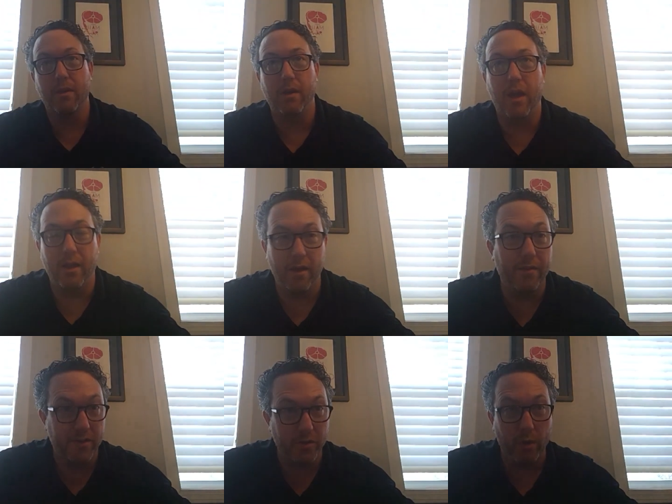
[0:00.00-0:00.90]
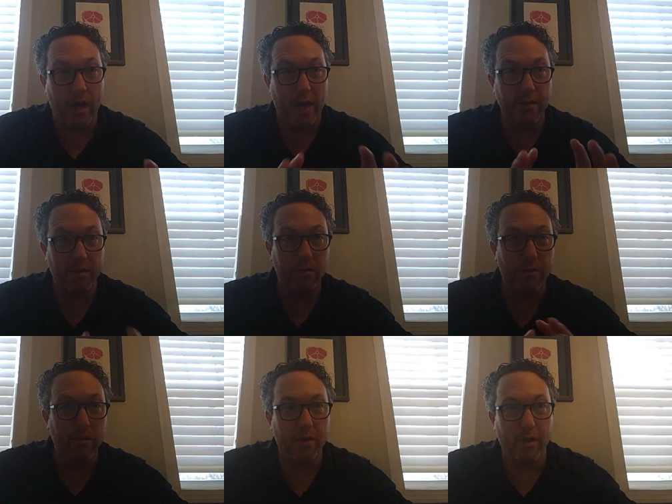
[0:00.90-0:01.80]
uh, and this is what I do,
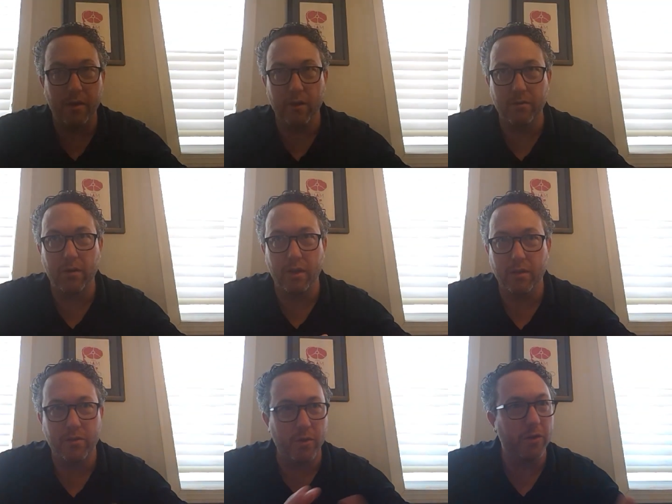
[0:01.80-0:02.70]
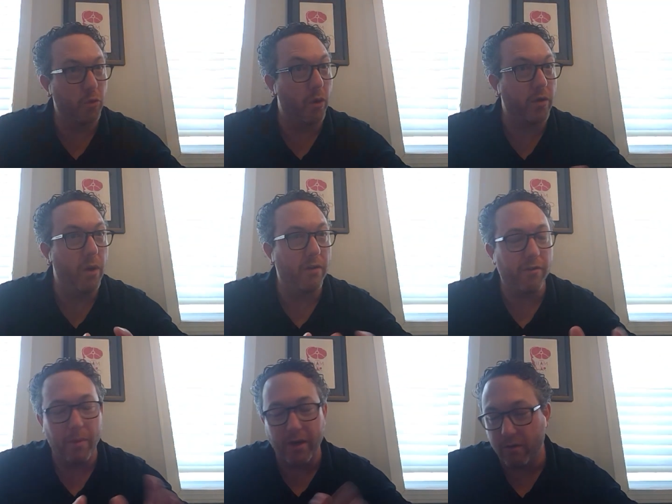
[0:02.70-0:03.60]
and uh, it's, it's worked well
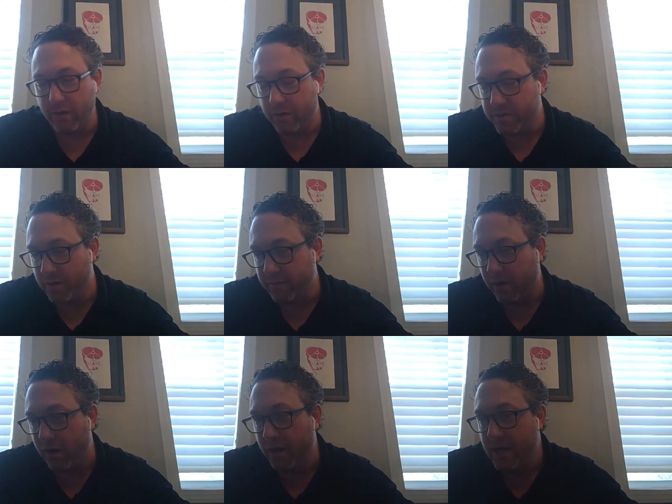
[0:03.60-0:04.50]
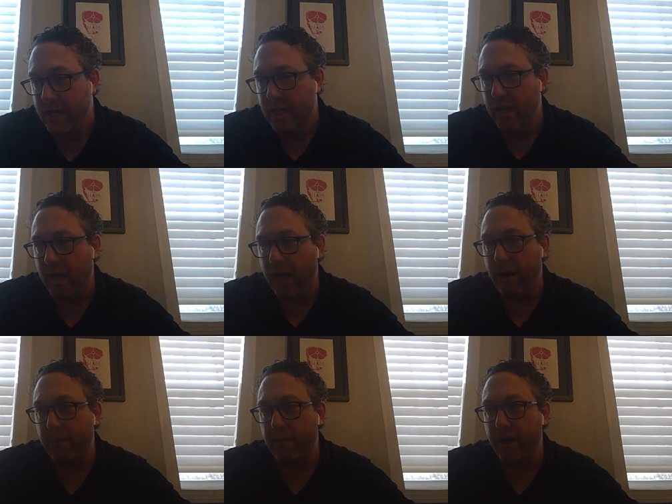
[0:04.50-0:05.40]
for my career so far.
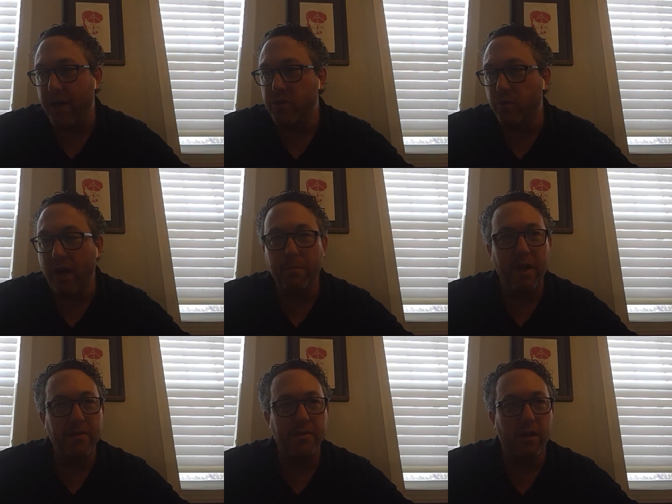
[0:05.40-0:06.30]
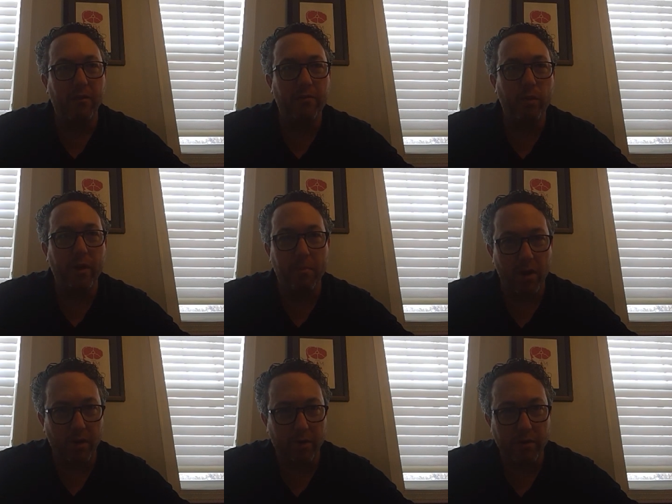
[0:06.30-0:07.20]
Um, I surround myself with
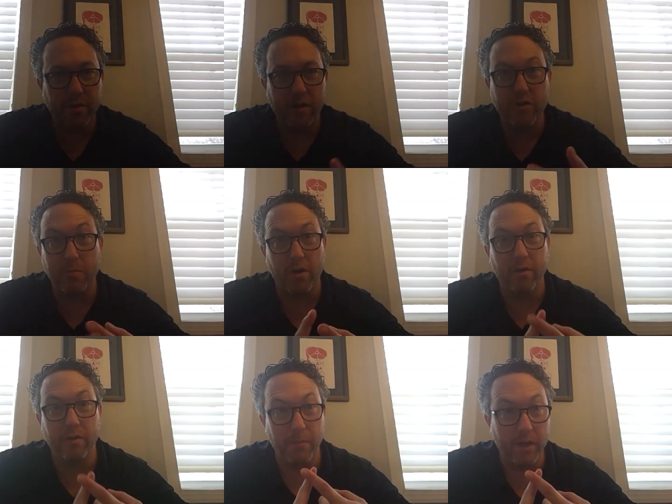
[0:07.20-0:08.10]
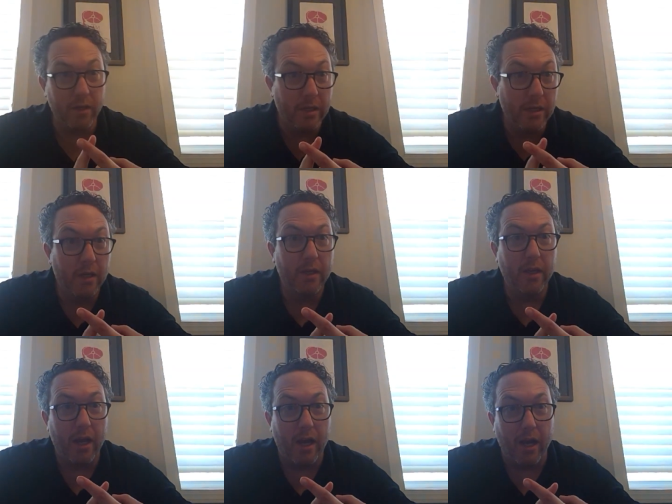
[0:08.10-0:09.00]
marketers that are smarter than me.
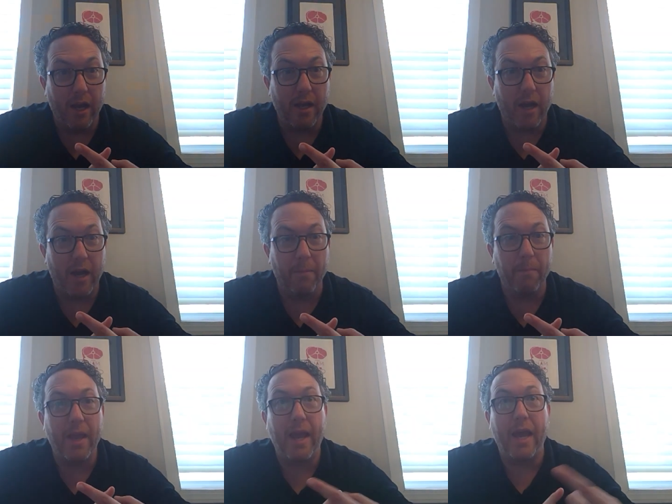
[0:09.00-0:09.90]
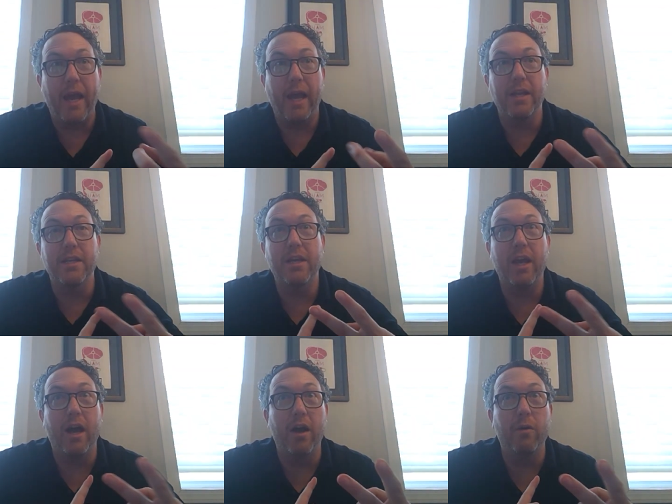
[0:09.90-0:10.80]
Uh, um, and
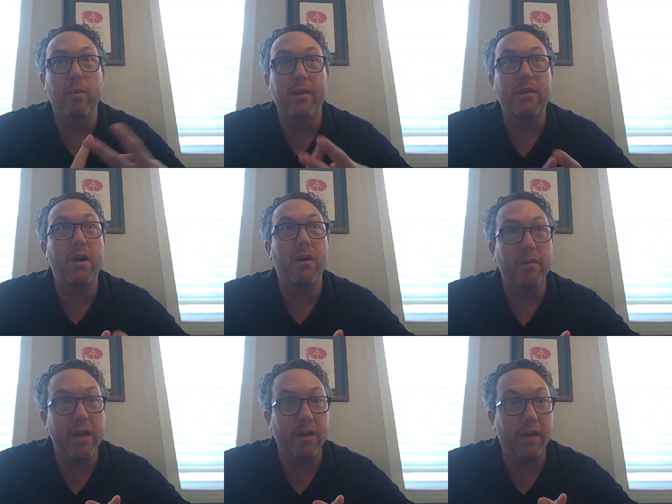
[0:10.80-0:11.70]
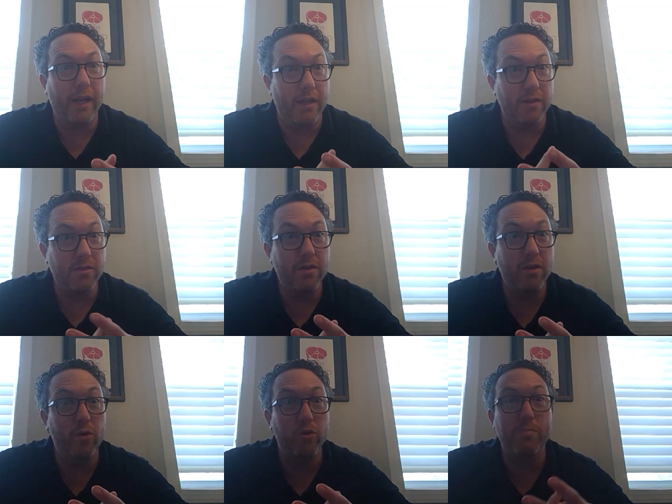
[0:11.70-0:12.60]
uh, with culinarians
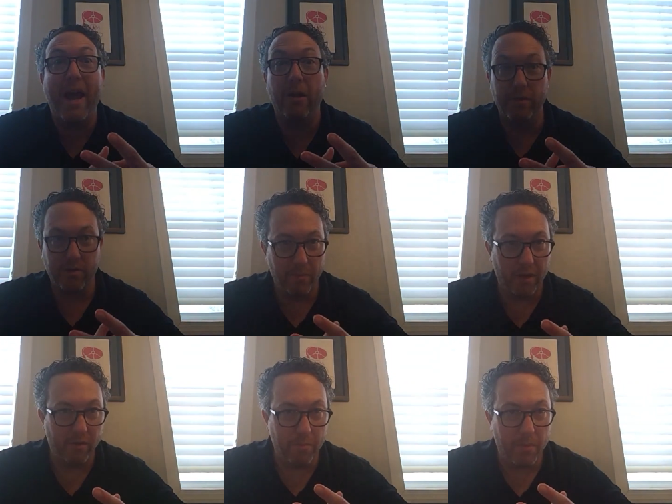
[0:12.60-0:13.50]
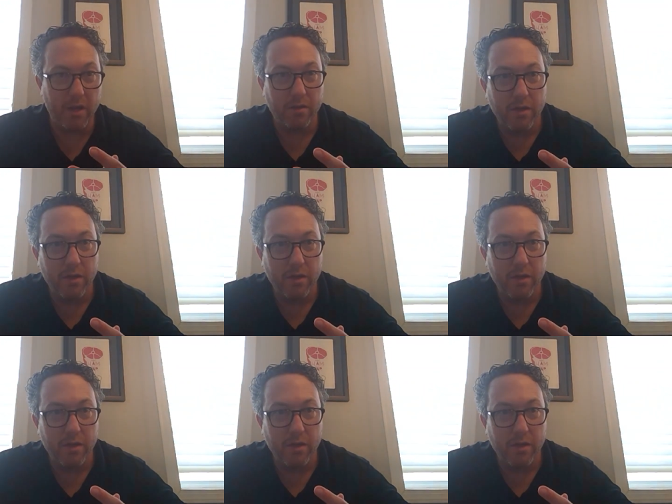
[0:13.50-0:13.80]
whose palates are better than mine.